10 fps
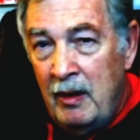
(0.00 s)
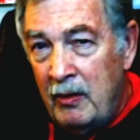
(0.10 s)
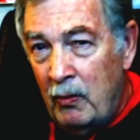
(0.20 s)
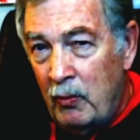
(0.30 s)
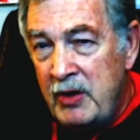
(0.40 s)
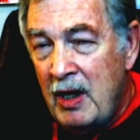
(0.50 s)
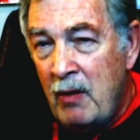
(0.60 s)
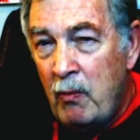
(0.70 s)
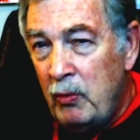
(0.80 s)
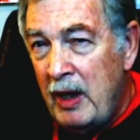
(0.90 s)
The reason I
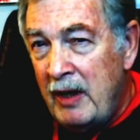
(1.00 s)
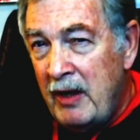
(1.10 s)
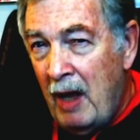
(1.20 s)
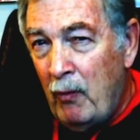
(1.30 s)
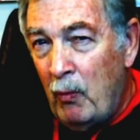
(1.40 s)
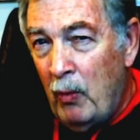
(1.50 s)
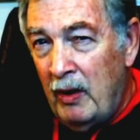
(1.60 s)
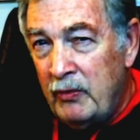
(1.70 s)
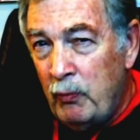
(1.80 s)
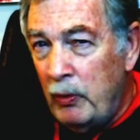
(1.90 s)
wrote that novel
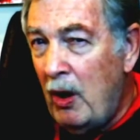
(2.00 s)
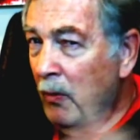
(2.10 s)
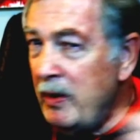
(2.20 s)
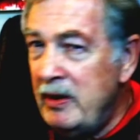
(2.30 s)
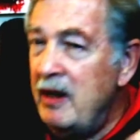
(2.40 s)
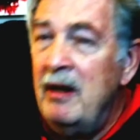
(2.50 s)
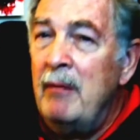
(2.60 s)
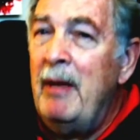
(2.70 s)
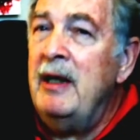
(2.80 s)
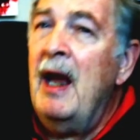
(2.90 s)
was we always hear
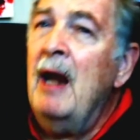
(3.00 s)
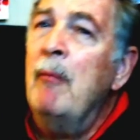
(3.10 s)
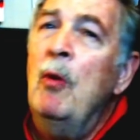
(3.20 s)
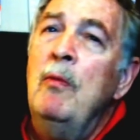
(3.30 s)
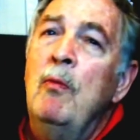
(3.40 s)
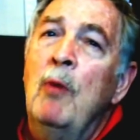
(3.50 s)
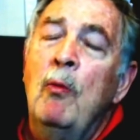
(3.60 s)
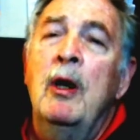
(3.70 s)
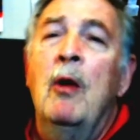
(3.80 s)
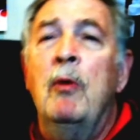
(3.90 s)
about the Alamo, what
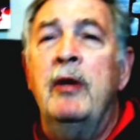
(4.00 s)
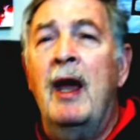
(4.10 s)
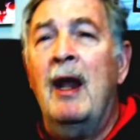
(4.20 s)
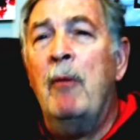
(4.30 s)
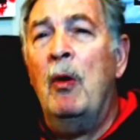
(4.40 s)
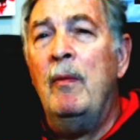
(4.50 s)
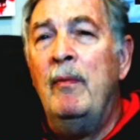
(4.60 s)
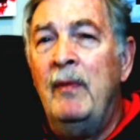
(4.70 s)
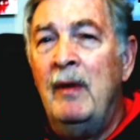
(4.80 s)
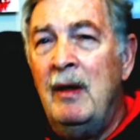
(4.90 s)
went on with the Alamo,
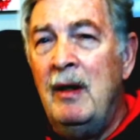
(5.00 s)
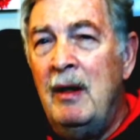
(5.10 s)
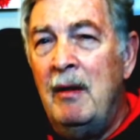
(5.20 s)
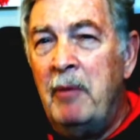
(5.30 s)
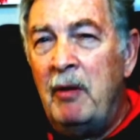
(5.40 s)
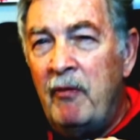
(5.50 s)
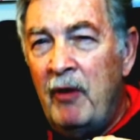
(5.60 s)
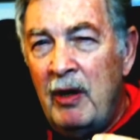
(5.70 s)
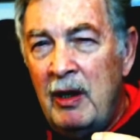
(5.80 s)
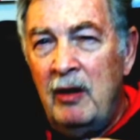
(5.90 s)
but
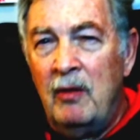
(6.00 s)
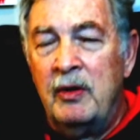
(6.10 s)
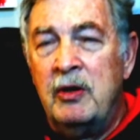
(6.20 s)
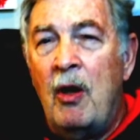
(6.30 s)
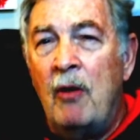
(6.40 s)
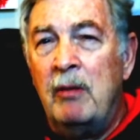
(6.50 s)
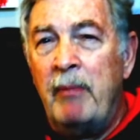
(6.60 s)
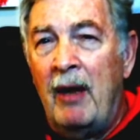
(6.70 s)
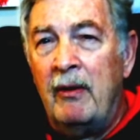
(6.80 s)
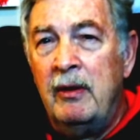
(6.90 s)
very little is talked
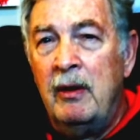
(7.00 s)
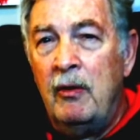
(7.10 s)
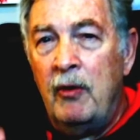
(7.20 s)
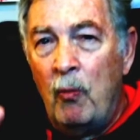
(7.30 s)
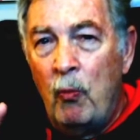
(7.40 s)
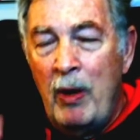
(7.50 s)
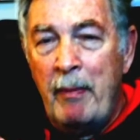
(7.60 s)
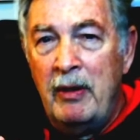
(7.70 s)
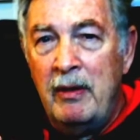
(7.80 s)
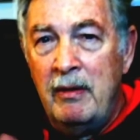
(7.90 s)
about the
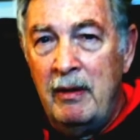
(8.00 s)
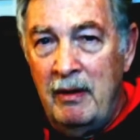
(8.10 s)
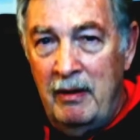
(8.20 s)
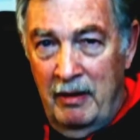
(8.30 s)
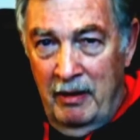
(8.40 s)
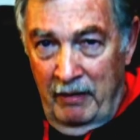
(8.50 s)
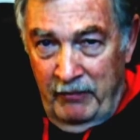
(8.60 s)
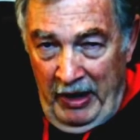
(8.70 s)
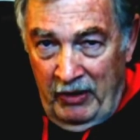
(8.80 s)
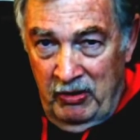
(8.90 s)
women of
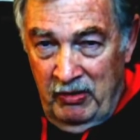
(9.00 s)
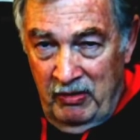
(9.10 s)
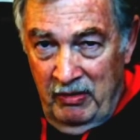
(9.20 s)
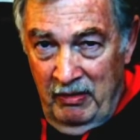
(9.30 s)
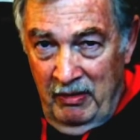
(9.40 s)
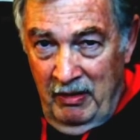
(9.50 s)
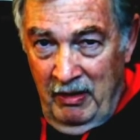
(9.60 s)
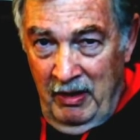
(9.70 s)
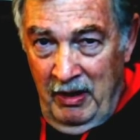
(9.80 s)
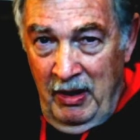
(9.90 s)
Texas.
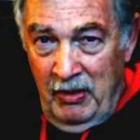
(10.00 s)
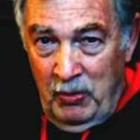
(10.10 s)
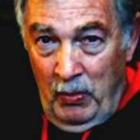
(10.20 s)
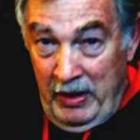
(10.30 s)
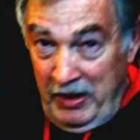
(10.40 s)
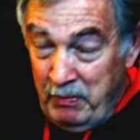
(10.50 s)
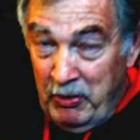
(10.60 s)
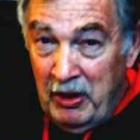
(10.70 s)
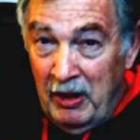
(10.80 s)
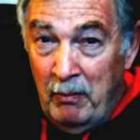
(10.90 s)
So in this
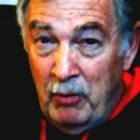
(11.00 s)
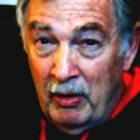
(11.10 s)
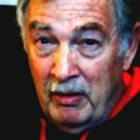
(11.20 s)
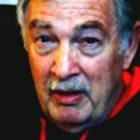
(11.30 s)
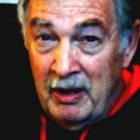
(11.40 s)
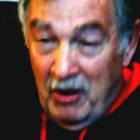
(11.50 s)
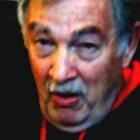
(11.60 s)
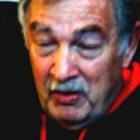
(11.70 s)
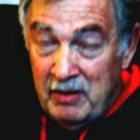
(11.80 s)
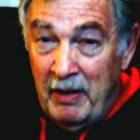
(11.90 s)
particular book, it
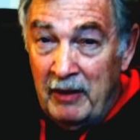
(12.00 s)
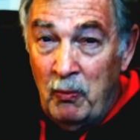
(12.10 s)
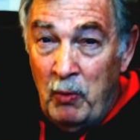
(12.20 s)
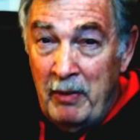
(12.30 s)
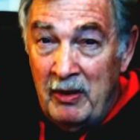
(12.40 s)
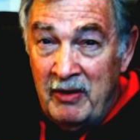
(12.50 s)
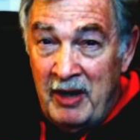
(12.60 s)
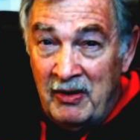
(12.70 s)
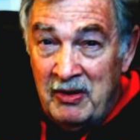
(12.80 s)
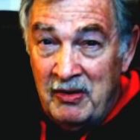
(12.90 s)
talks about the women of
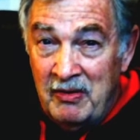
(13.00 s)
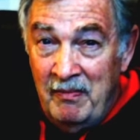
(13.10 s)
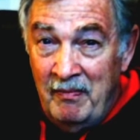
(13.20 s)
Texas.